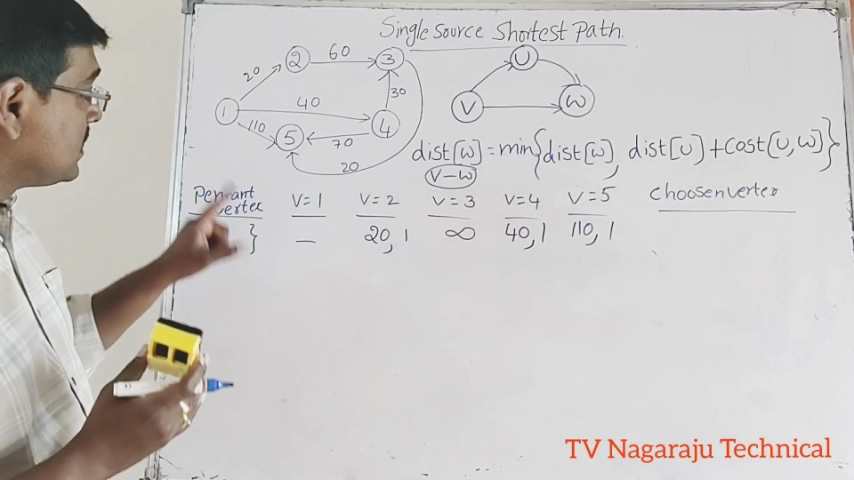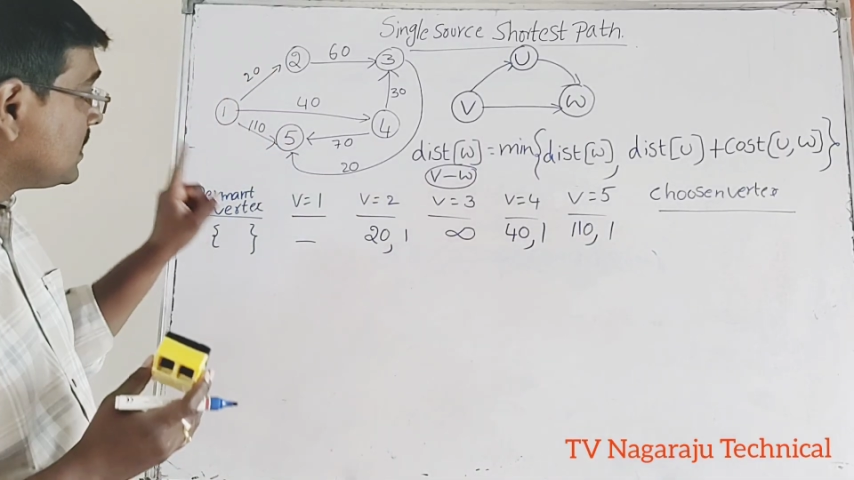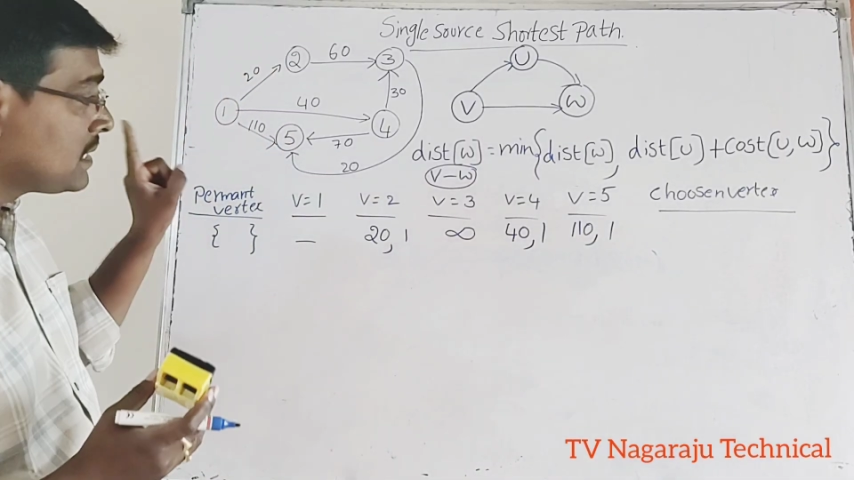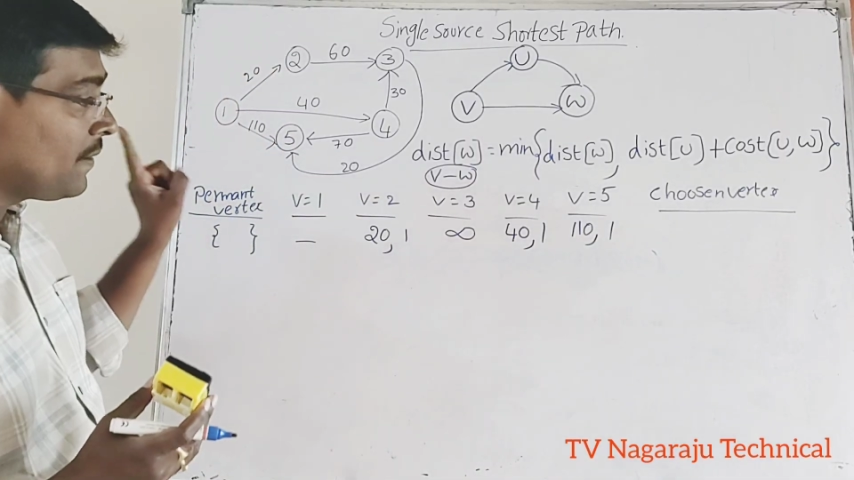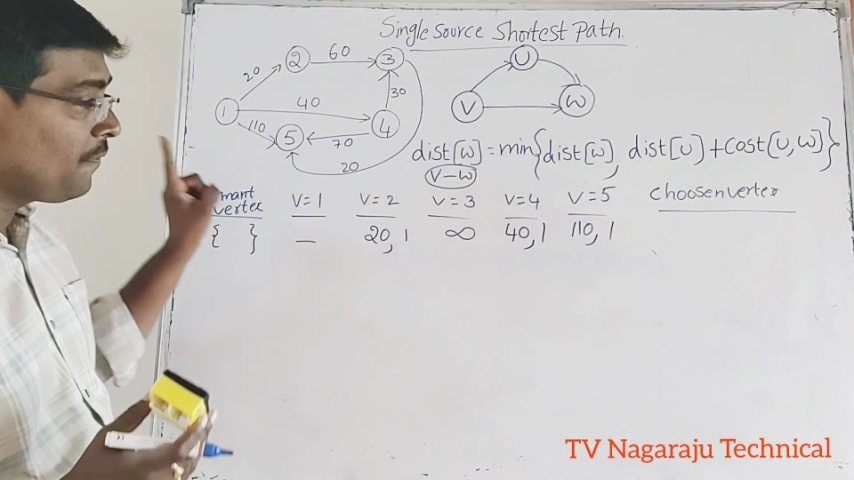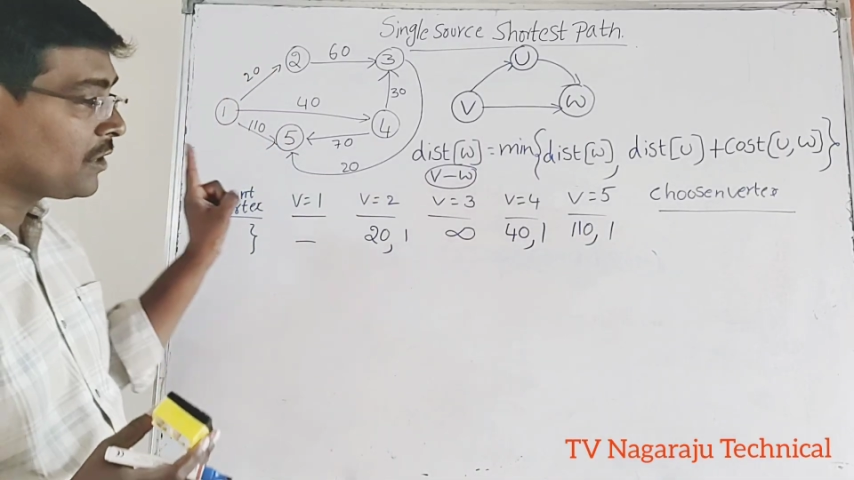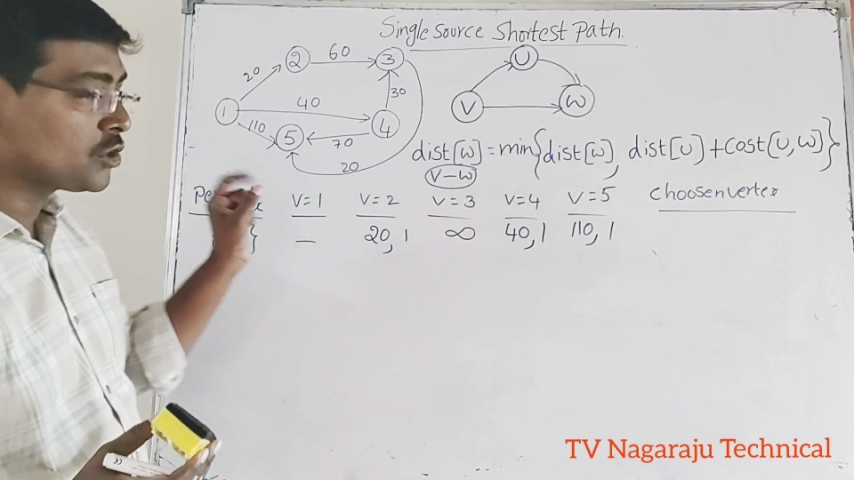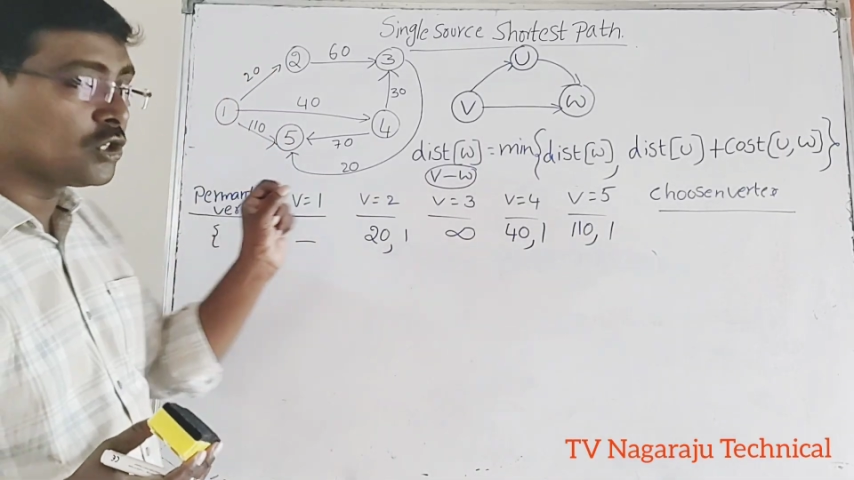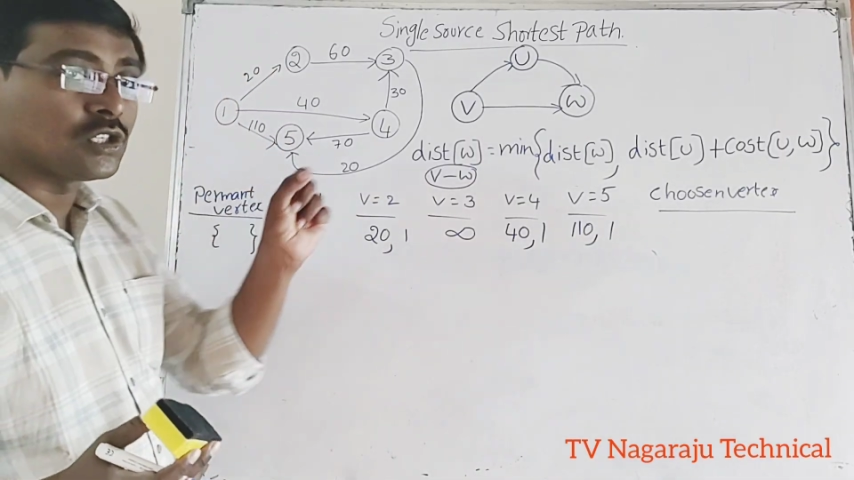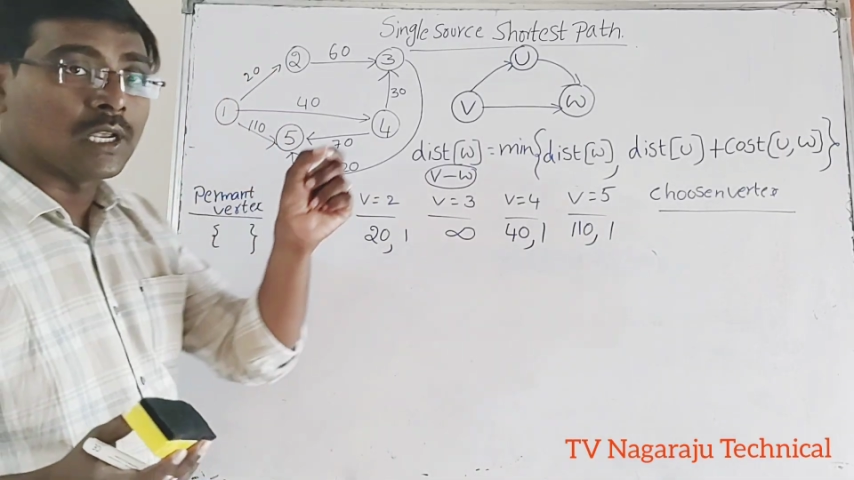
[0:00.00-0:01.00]
is the
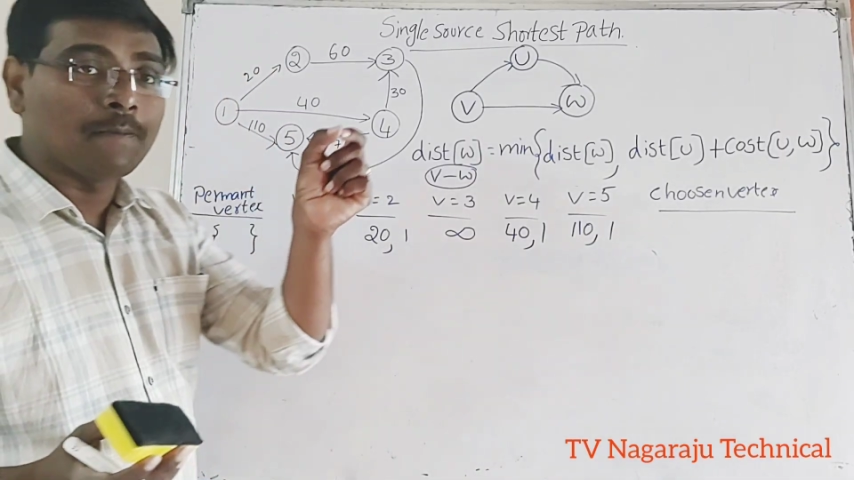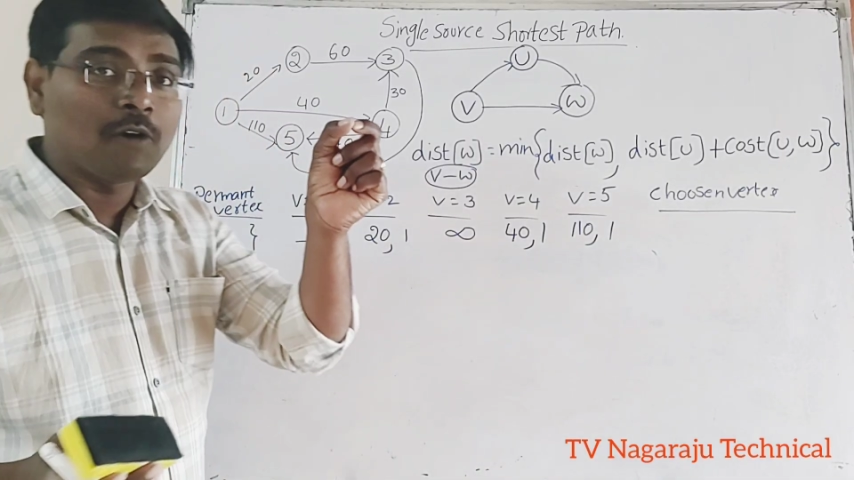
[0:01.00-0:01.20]
first step.